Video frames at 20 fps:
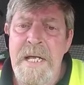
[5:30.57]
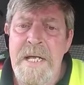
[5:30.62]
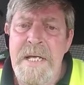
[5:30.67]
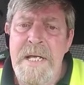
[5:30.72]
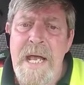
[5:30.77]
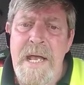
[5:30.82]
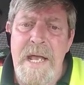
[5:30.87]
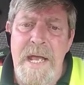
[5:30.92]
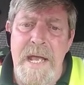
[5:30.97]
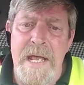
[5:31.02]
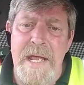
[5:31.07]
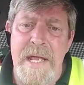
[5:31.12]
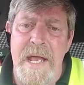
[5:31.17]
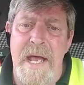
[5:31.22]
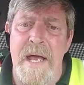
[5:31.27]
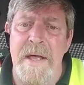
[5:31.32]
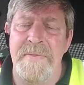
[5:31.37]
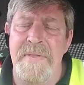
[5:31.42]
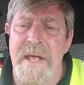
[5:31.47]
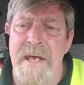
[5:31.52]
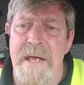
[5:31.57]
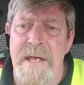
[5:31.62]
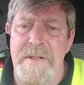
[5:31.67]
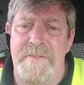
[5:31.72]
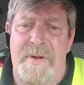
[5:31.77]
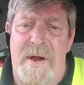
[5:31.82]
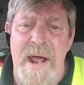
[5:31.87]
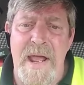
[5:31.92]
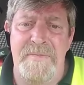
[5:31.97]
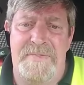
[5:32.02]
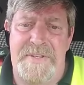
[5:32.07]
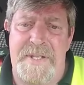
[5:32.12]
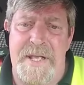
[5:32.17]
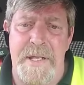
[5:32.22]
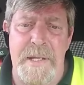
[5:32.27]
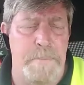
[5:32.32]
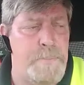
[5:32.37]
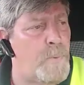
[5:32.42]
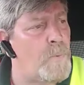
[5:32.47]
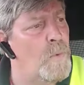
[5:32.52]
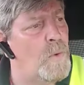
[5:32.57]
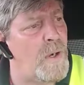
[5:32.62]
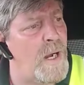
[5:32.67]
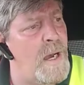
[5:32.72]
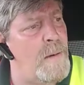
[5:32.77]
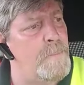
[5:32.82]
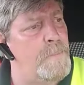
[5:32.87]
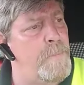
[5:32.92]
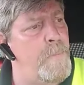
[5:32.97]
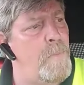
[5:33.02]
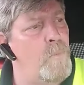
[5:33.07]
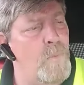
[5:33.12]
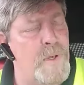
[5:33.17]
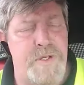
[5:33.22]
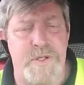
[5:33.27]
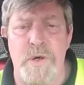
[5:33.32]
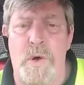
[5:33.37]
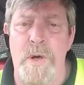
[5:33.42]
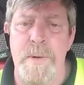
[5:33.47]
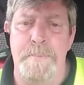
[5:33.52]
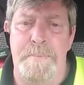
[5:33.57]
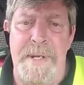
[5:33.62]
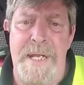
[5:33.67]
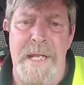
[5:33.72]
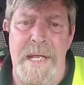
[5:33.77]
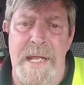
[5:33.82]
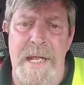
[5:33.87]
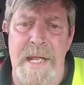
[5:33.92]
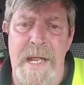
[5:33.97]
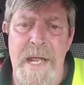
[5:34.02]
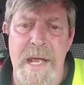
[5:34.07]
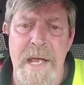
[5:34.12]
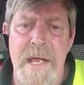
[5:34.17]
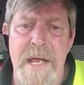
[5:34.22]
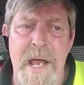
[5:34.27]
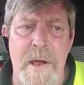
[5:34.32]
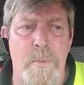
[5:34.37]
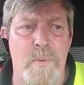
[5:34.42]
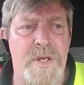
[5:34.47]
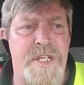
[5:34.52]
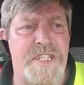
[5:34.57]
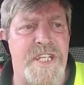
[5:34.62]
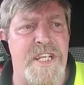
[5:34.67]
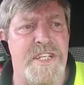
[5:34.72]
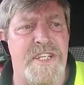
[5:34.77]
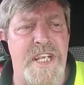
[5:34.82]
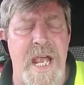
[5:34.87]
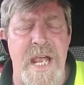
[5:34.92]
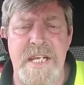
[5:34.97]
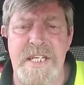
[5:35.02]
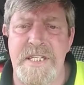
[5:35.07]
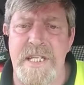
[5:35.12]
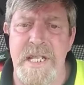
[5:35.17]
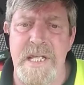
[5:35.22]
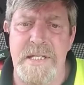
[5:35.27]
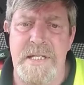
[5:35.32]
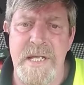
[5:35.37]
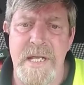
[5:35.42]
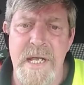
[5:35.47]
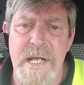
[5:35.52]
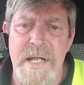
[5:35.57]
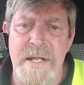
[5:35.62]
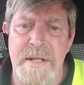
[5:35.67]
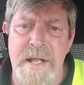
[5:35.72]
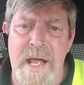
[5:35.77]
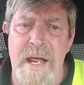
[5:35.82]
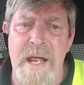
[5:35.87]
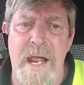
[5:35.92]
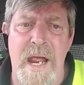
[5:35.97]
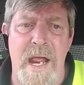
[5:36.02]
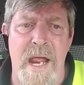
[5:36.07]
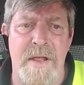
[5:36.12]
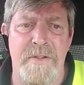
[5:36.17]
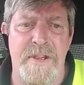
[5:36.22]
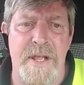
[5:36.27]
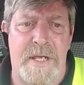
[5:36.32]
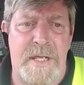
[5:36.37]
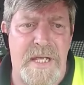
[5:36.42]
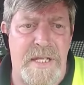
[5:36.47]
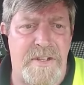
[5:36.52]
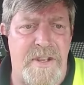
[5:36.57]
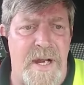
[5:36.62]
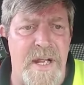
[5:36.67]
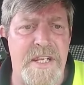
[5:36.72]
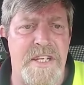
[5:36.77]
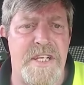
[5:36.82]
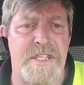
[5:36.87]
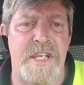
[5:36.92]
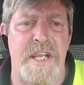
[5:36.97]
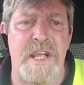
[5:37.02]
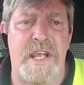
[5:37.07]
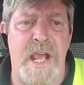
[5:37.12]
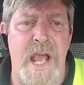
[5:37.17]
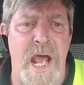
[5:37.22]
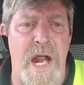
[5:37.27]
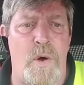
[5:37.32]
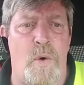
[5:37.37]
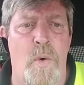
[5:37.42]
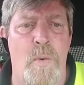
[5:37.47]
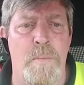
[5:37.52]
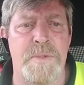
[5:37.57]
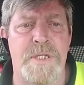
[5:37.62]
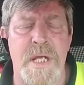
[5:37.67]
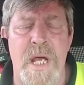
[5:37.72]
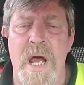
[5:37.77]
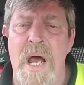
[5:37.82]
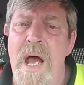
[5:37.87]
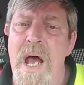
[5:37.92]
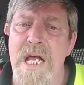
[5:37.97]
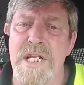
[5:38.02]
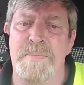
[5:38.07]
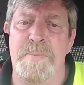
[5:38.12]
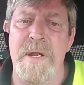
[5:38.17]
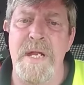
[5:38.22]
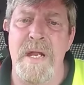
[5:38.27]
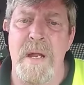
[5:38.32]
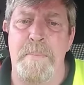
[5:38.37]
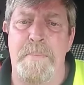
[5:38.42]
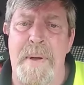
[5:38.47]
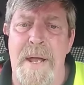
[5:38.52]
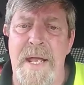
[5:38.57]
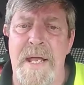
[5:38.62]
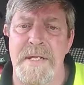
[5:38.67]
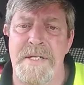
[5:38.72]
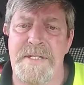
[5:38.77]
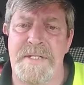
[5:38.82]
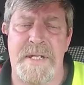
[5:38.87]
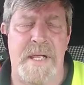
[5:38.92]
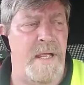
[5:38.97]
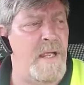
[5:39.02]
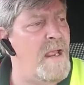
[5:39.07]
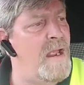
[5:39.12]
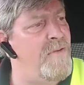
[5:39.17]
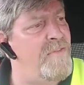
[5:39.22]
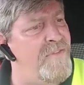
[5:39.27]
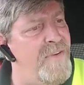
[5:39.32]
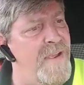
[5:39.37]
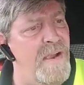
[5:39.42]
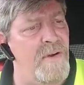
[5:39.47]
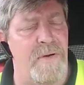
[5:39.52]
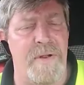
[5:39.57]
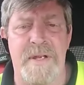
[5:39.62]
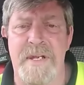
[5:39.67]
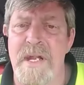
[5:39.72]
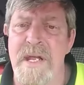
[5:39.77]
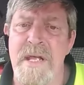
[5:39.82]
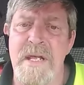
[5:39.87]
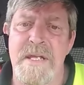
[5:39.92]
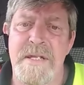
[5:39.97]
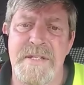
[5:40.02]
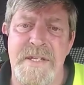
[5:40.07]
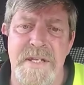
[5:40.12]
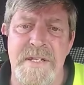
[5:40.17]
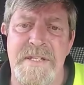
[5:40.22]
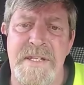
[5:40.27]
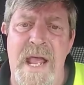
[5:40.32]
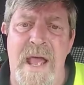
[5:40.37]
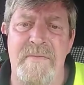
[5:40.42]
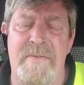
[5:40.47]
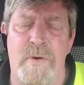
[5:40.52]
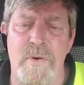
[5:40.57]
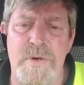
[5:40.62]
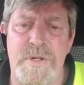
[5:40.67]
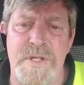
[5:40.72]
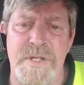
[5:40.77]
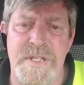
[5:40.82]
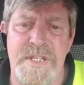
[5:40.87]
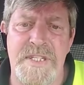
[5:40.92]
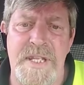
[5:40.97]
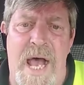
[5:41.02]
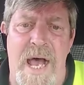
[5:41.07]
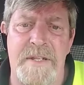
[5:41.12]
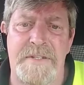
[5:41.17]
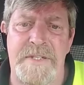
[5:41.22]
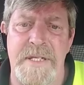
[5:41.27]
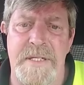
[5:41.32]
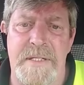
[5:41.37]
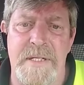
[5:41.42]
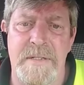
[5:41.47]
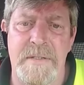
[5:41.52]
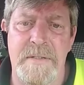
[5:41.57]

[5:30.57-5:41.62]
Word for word: uh, in the drive time programme with John Beattie, it was suggested the, eh, the crisis in care homes has been the biggest eh, failing since devolution started.